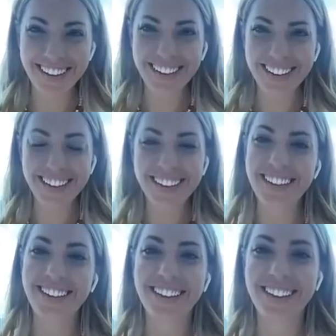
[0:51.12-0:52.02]

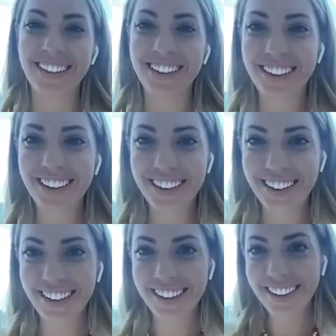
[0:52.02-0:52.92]

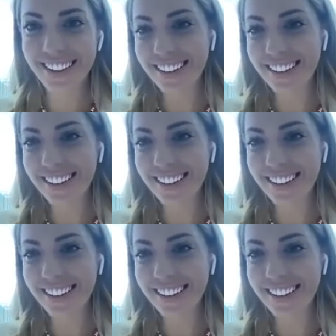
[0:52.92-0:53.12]
This person isn't speaking.